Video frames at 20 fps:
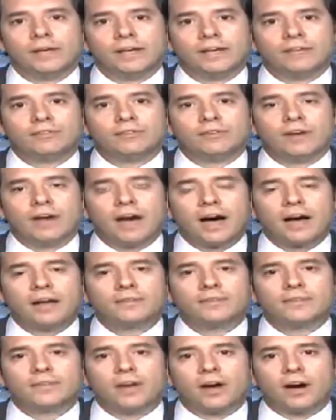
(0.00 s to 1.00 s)
If
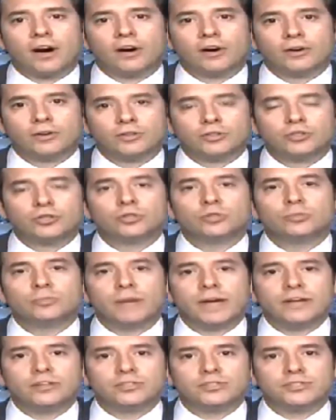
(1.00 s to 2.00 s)
not, our two
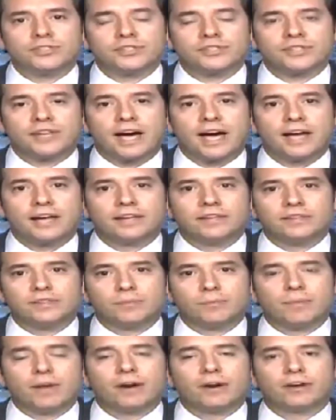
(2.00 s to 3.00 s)
major societies, the
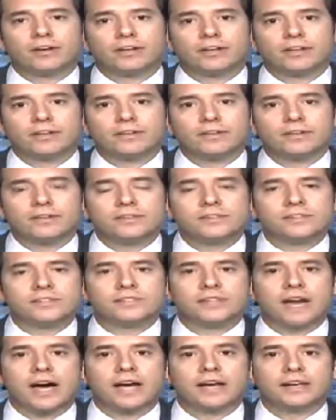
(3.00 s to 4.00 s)
American
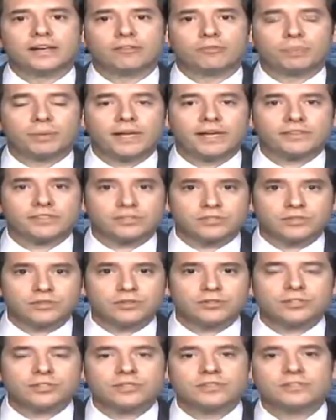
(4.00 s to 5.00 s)
Society of Plastic
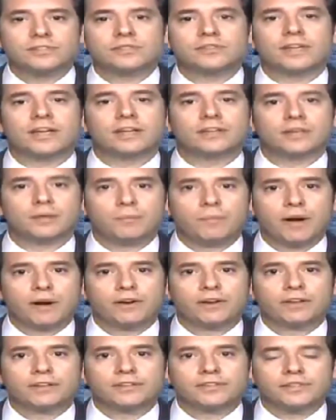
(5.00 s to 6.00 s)
Surgeons and the
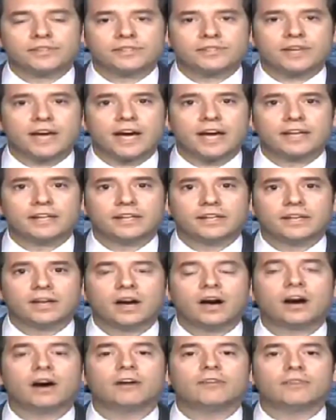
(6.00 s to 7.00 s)
American Society
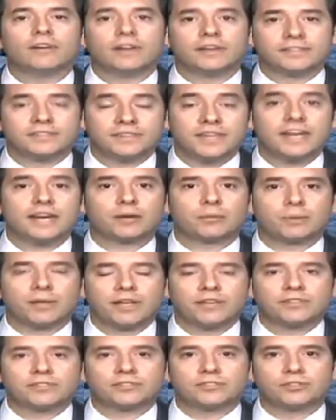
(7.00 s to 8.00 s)
of Aesthetic
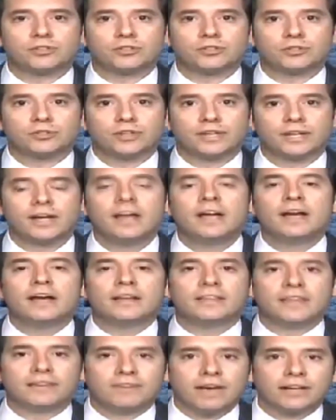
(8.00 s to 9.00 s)
Plastic Surgery,
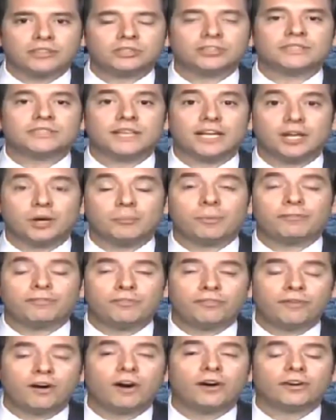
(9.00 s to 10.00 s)
they've actually set up
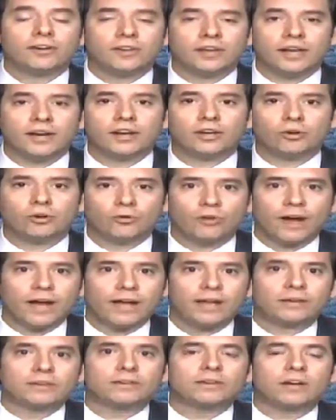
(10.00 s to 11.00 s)
a fund and a
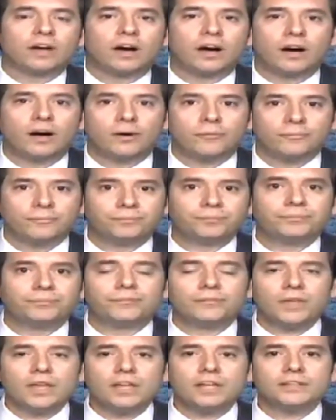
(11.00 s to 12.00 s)
grant
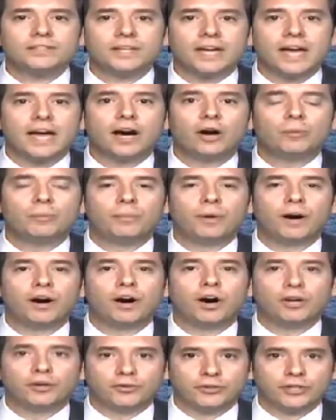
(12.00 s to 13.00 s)
to help
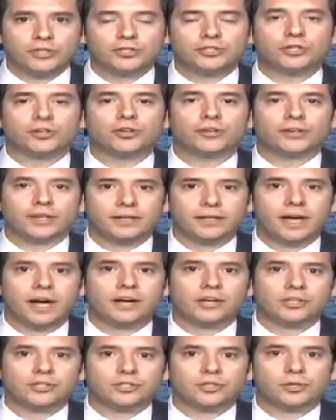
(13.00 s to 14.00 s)
underinsured and
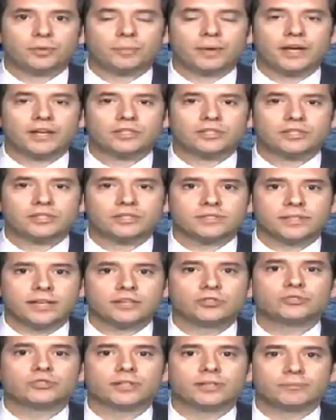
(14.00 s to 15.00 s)
non-insured patients
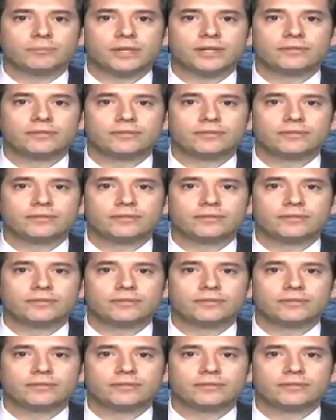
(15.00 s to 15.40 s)
get treatment.